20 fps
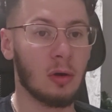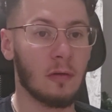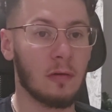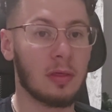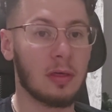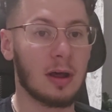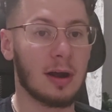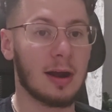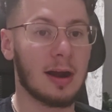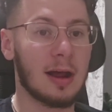
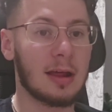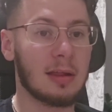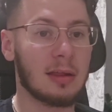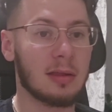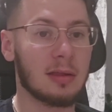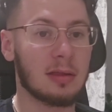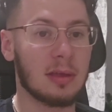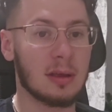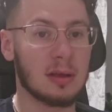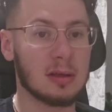of the right
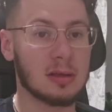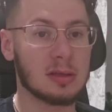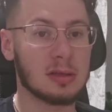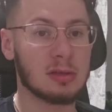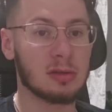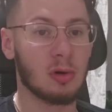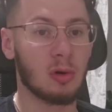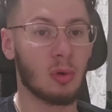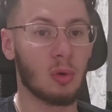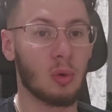
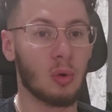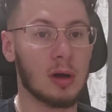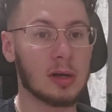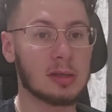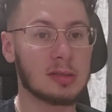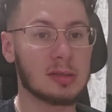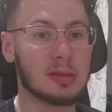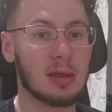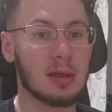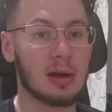things
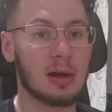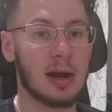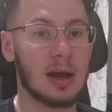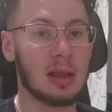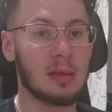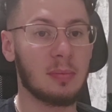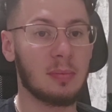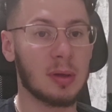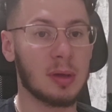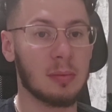towards the
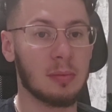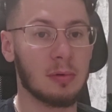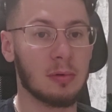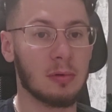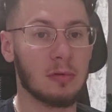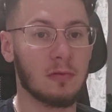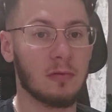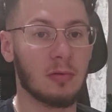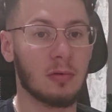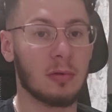right
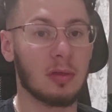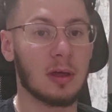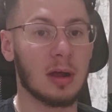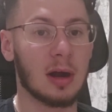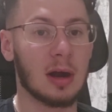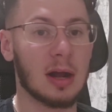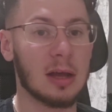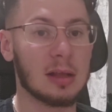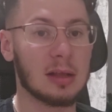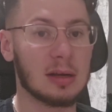people for
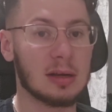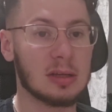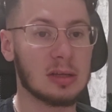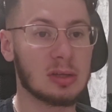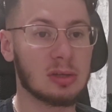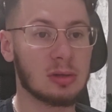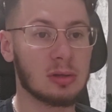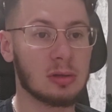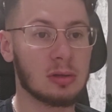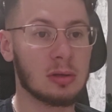the right
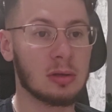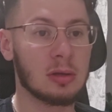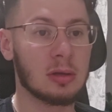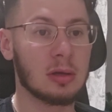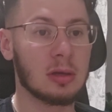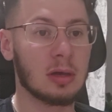reason